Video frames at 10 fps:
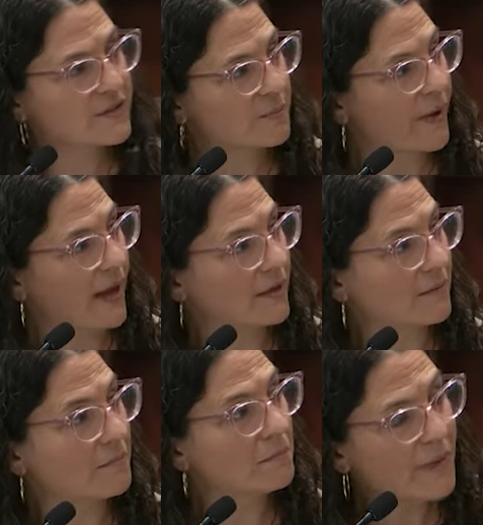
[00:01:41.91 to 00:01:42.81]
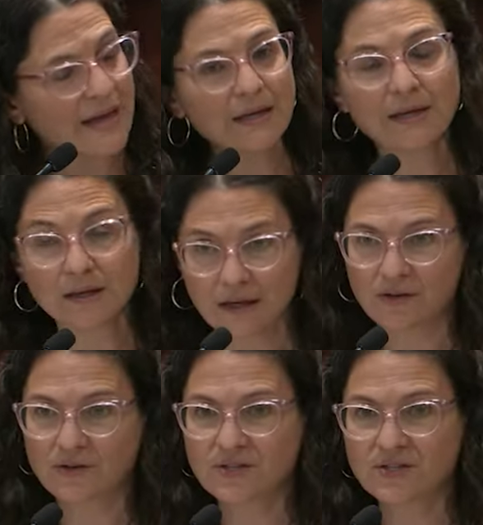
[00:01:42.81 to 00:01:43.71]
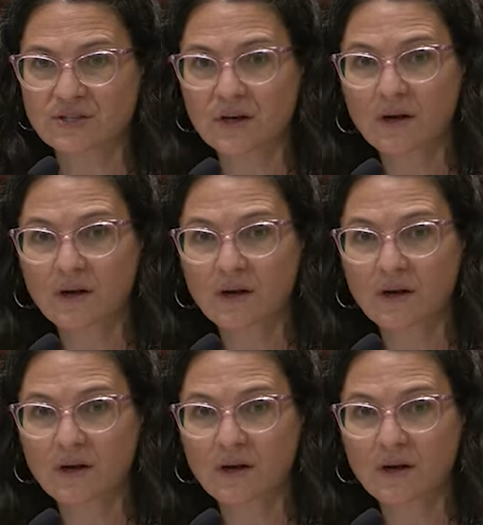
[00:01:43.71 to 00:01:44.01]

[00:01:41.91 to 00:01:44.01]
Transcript: spent many years